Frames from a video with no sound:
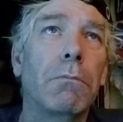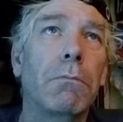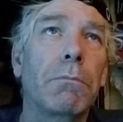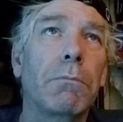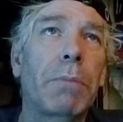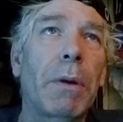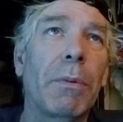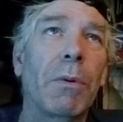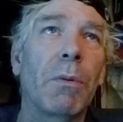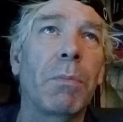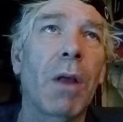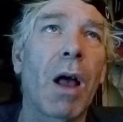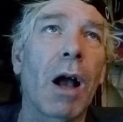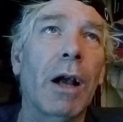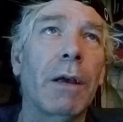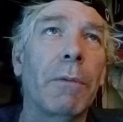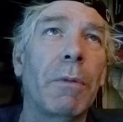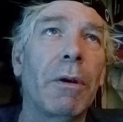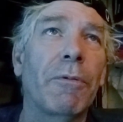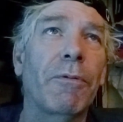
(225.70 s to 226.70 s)
people
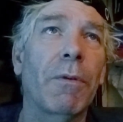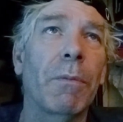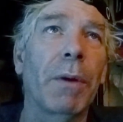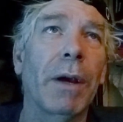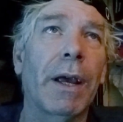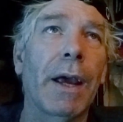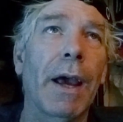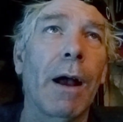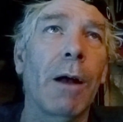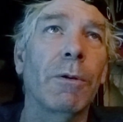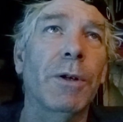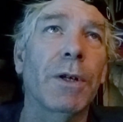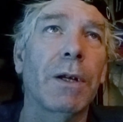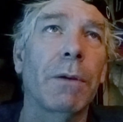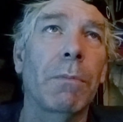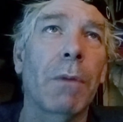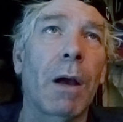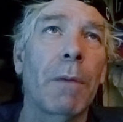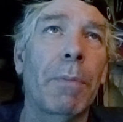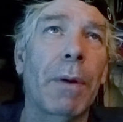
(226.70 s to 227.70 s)
blocking me from accounts
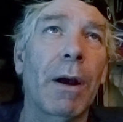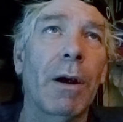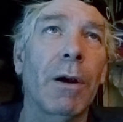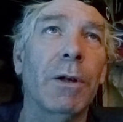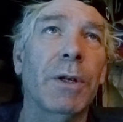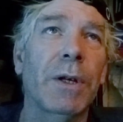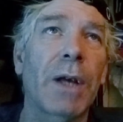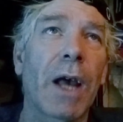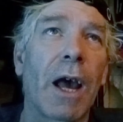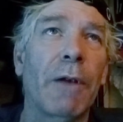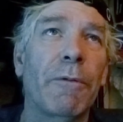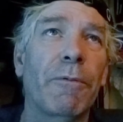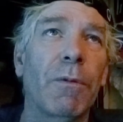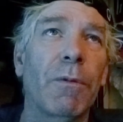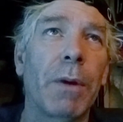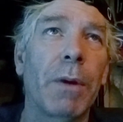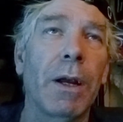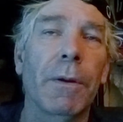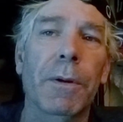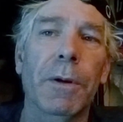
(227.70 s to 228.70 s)
that my parents had for
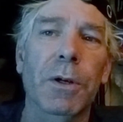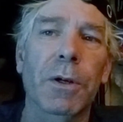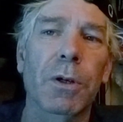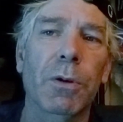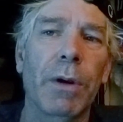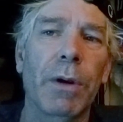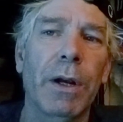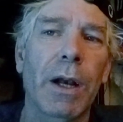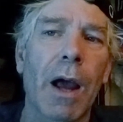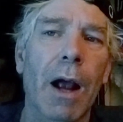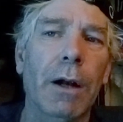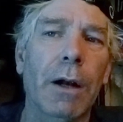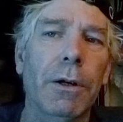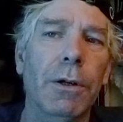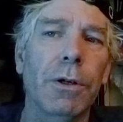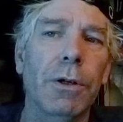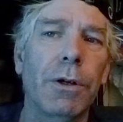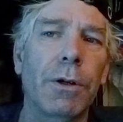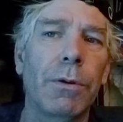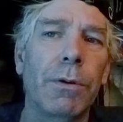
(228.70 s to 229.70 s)
me at the Screen
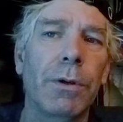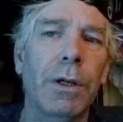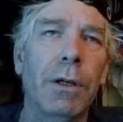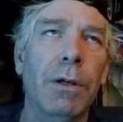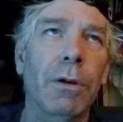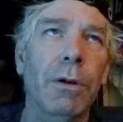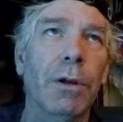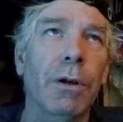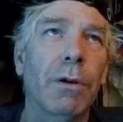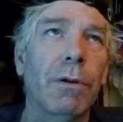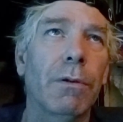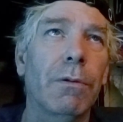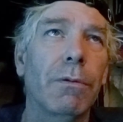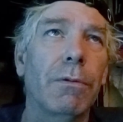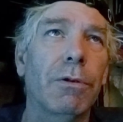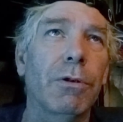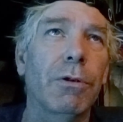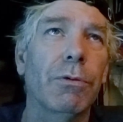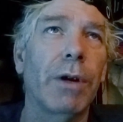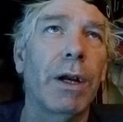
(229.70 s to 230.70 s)
Actors Union or the
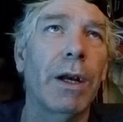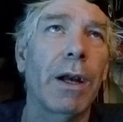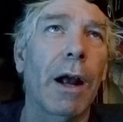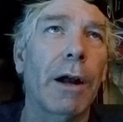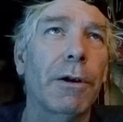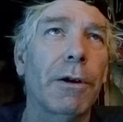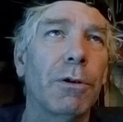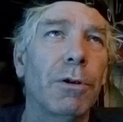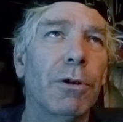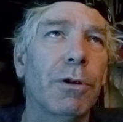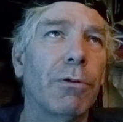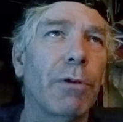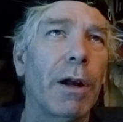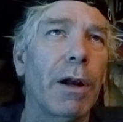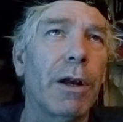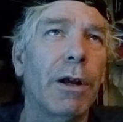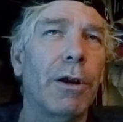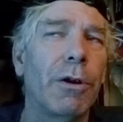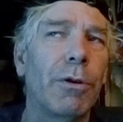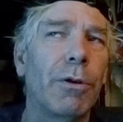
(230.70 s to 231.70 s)
Screen Actors
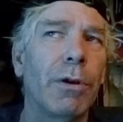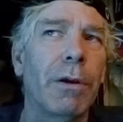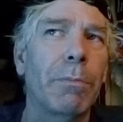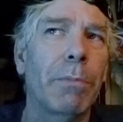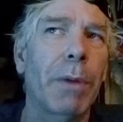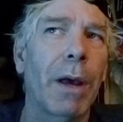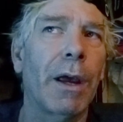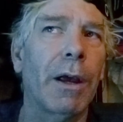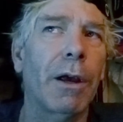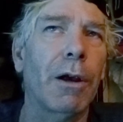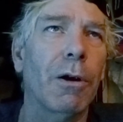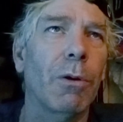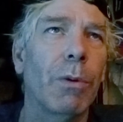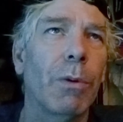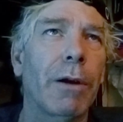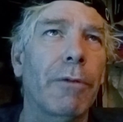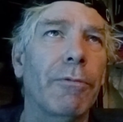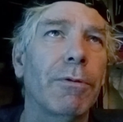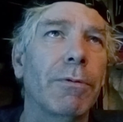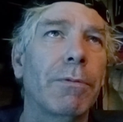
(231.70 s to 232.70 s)
Credit Union Bank or
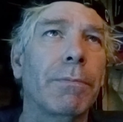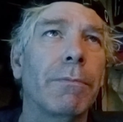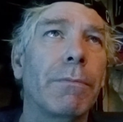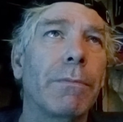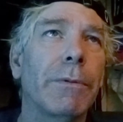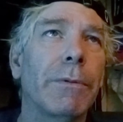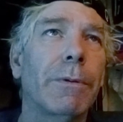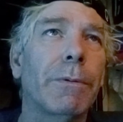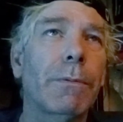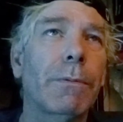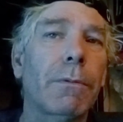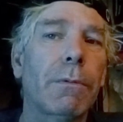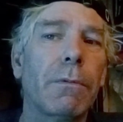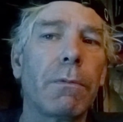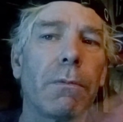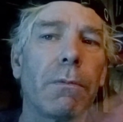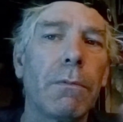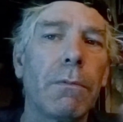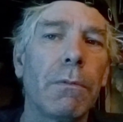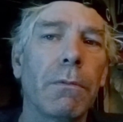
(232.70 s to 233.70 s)
whatever.
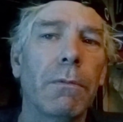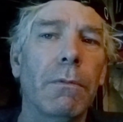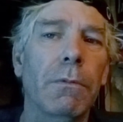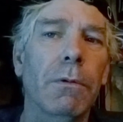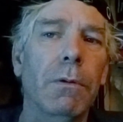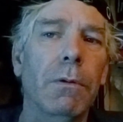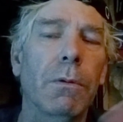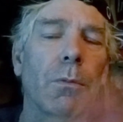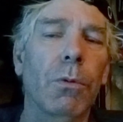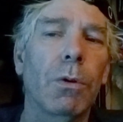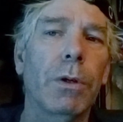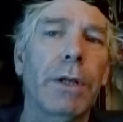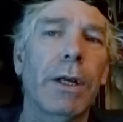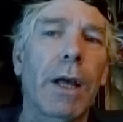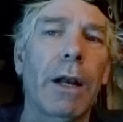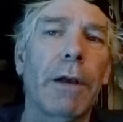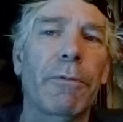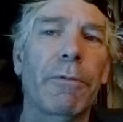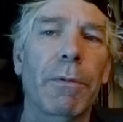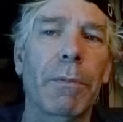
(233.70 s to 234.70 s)
Where's
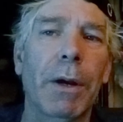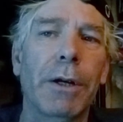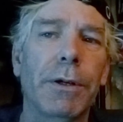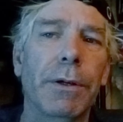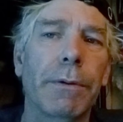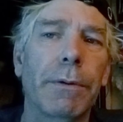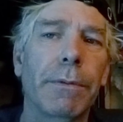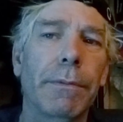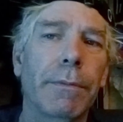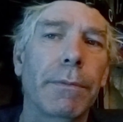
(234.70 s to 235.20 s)
that information?